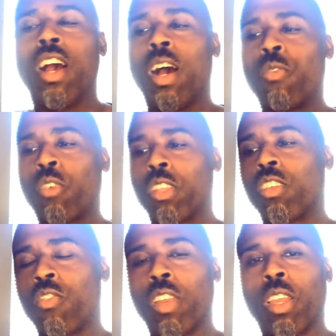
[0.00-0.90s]
for
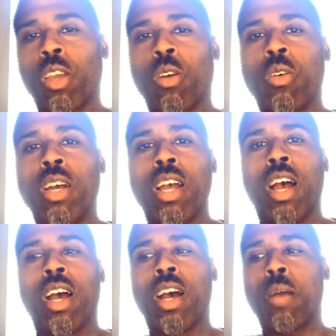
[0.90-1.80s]
this video.
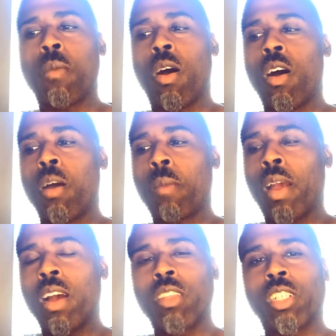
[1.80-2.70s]
On my
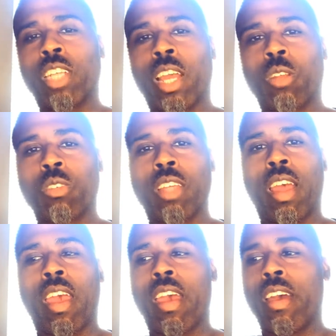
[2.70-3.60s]
other channels that
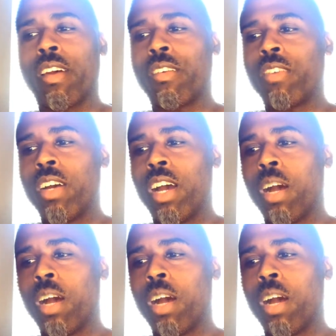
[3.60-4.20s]
I have,